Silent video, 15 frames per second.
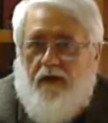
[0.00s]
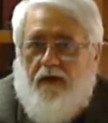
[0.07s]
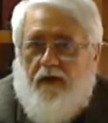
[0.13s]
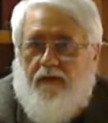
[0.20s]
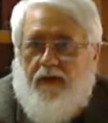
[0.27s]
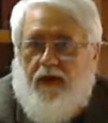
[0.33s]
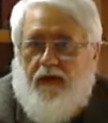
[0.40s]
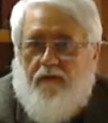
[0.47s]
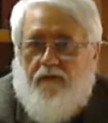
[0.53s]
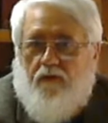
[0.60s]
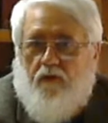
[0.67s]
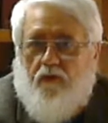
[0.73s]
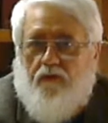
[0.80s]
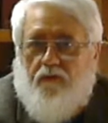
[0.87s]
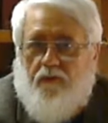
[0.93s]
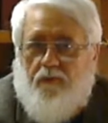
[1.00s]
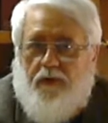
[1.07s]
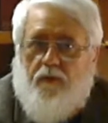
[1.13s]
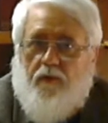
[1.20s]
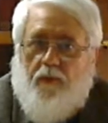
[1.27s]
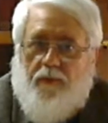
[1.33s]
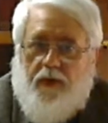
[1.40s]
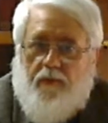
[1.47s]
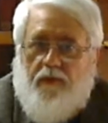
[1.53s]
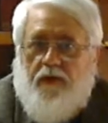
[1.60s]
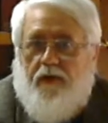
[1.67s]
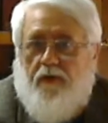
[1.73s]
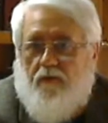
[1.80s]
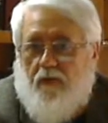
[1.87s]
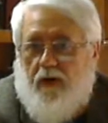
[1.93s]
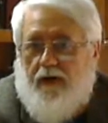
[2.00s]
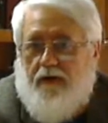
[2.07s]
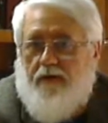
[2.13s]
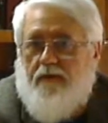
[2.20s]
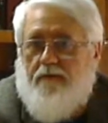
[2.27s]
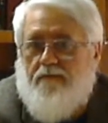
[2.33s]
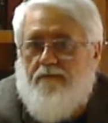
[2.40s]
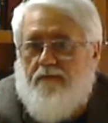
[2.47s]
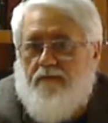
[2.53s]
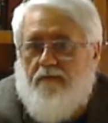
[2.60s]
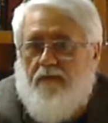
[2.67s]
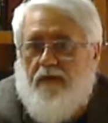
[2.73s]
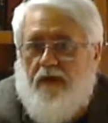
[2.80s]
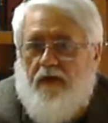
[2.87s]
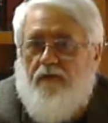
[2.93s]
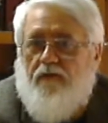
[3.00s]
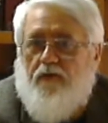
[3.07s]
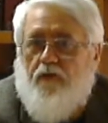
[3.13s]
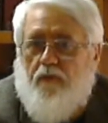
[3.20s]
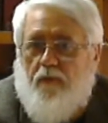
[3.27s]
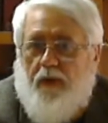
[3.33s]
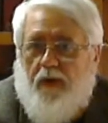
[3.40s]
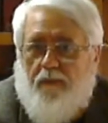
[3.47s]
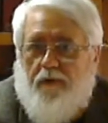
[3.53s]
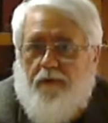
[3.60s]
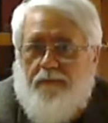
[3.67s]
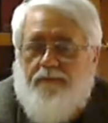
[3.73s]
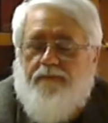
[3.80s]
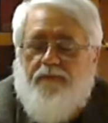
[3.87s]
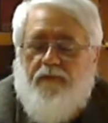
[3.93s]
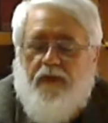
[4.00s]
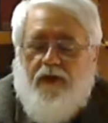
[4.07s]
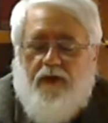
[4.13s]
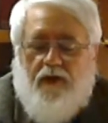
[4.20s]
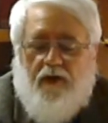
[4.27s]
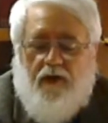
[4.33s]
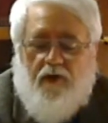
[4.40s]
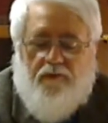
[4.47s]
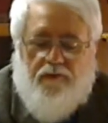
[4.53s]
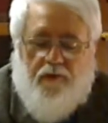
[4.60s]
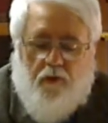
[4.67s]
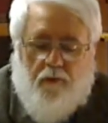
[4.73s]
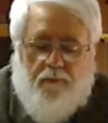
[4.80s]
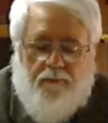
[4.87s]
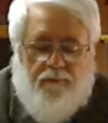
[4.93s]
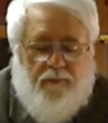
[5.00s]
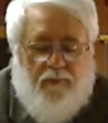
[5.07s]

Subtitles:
And that, of course, would be Republican right, easy to remember. So,